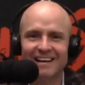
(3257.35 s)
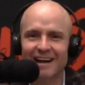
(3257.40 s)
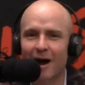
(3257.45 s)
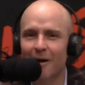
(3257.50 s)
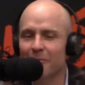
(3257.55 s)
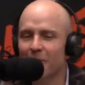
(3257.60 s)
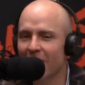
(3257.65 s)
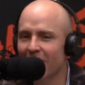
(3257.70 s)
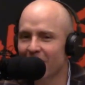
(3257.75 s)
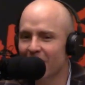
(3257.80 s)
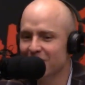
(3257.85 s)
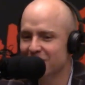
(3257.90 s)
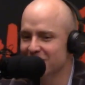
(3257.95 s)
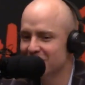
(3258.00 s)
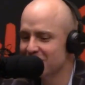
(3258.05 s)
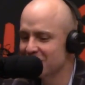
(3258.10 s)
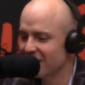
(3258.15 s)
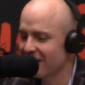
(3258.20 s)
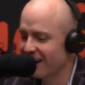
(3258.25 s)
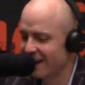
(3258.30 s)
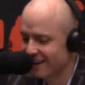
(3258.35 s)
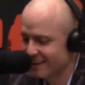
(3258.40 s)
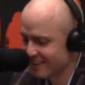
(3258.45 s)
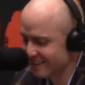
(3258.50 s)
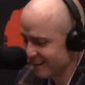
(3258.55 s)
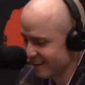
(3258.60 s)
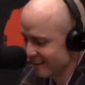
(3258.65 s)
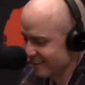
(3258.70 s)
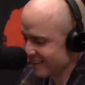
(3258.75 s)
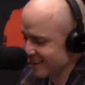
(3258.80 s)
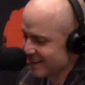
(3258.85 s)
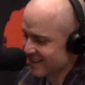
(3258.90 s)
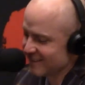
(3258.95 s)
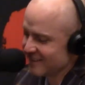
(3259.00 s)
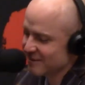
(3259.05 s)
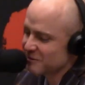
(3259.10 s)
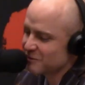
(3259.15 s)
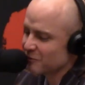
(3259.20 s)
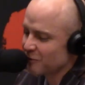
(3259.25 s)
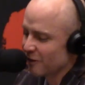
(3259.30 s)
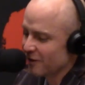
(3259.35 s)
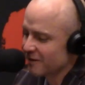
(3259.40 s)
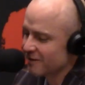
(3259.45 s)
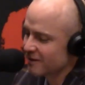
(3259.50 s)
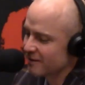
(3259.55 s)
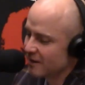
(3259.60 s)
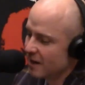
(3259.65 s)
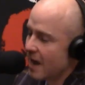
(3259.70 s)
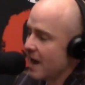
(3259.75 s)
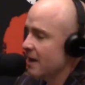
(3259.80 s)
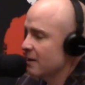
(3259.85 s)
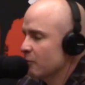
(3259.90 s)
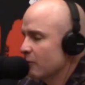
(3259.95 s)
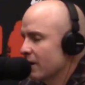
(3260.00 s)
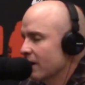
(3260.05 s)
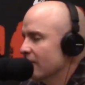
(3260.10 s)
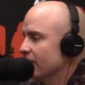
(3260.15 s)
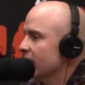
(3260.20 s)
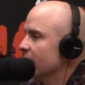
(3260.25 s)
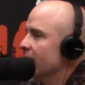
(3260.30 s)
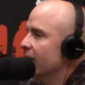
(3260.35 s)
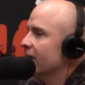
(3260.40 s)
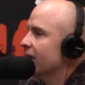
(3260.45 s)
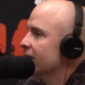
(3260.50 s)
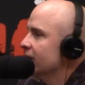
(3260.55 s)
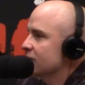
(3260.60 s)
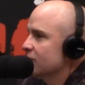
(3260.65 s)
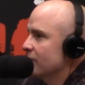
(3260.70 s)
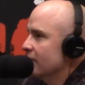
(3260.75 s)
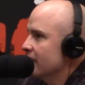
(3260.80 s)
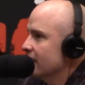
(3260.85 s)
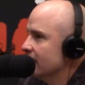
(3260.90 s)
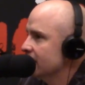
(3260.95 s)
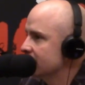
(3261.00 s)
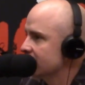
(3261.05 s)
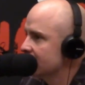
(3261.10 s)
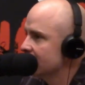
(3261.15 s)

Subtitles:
I'm not allowed to do that. No, anyway, it was fun. Whatever, man. Whatever. It is what it is.